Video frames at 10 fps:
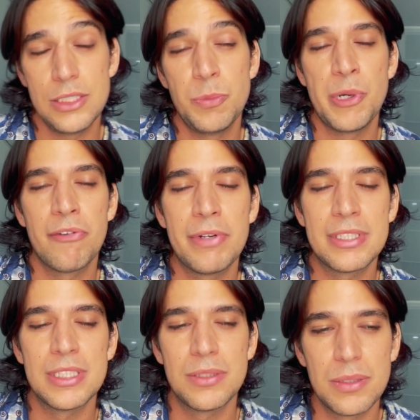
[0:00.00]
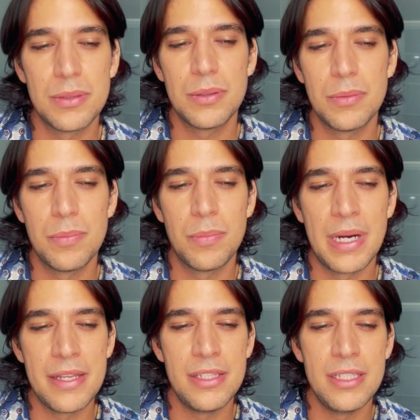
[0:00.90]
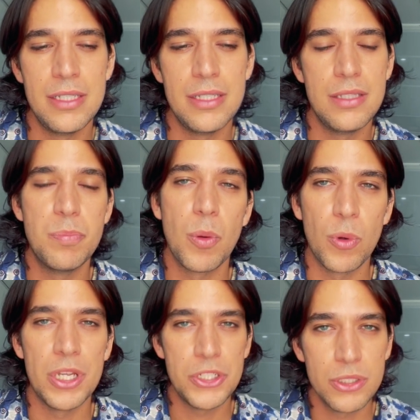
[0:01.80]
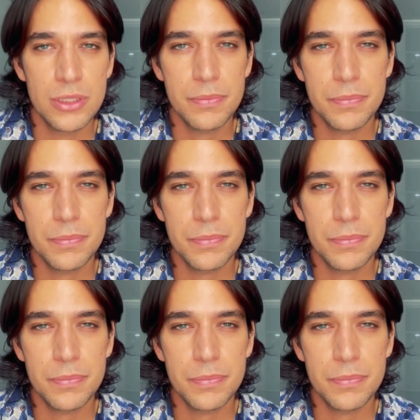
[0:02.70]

is very affected by the depopulation.